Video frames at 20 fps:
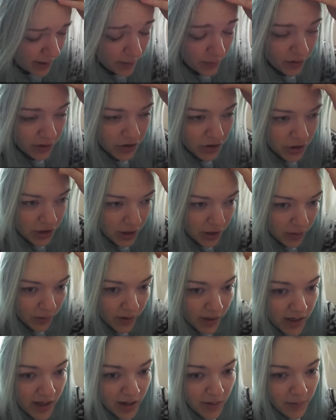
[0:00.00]
much new.
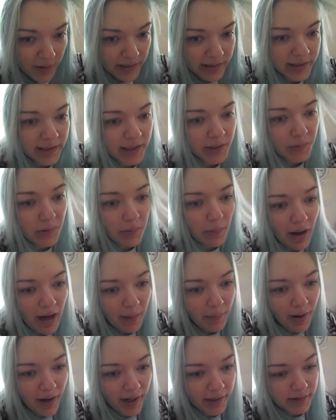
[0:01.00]
Basically, my
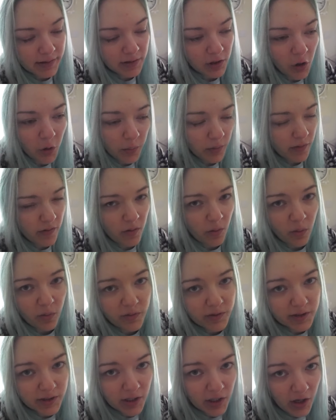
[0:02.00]
mum has a couple of
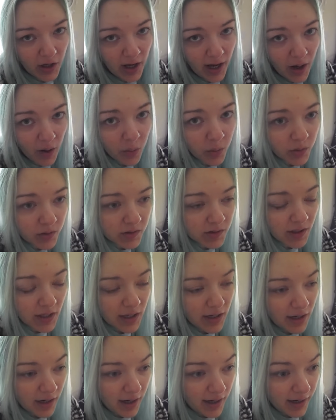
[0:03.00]
sofas in her house,
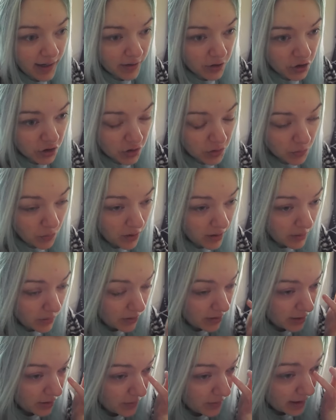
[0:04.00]
and she doesn't want
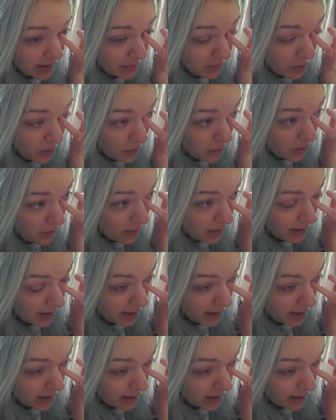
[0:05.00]
one of them anymore.